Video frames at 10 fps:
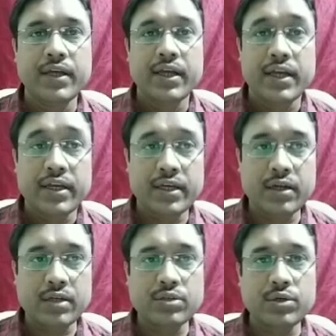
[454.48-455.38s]
Here
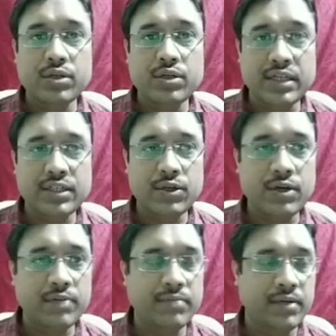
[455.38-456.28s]
also non-zero
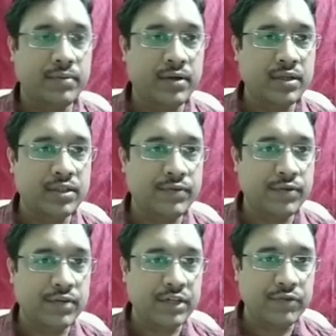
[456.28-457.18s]
number, because if you
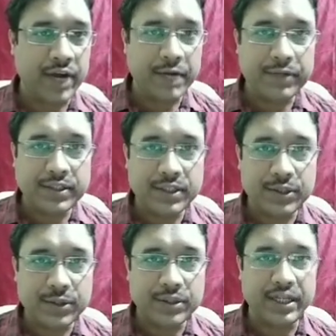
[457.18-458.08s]
will divide with
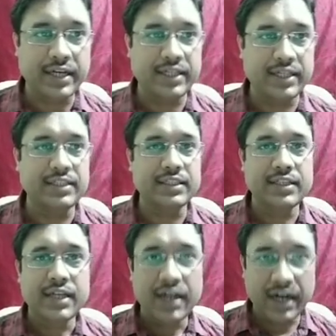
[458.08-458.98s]
0, that is
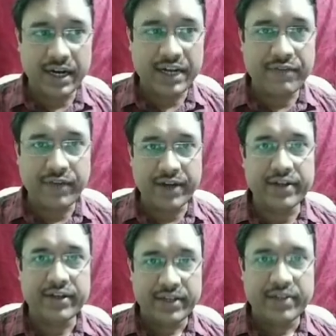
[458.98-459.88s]
undefined,
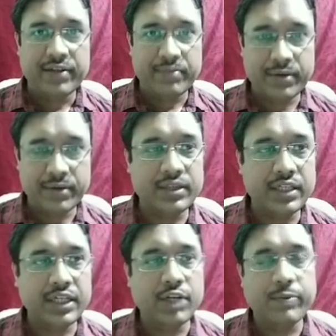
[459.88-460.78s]
because the
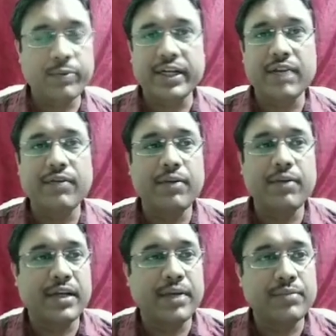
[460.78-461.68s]
denominator will
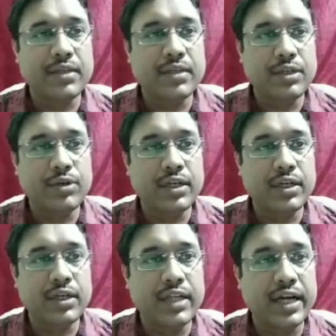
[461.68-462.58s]
become the 0 in
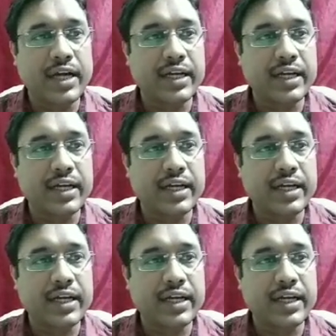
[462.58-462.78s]
that case.